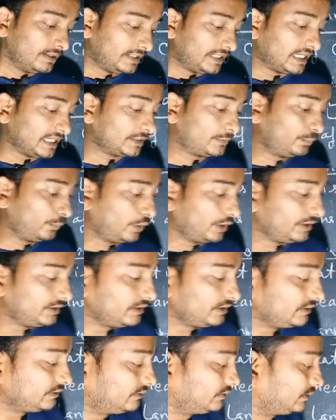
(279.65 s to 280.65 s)
Next point
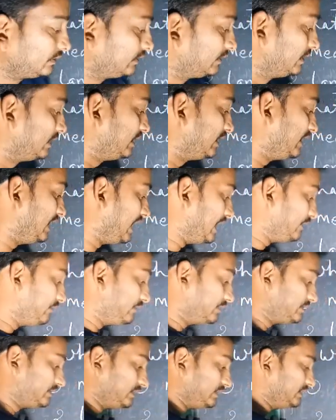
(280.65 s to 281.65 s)
is
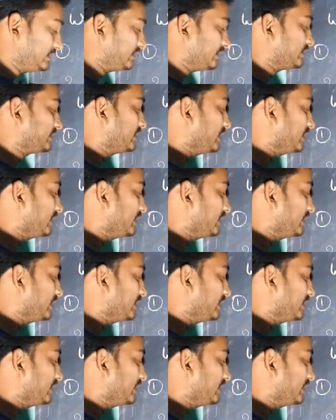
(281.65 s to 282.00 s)
language is a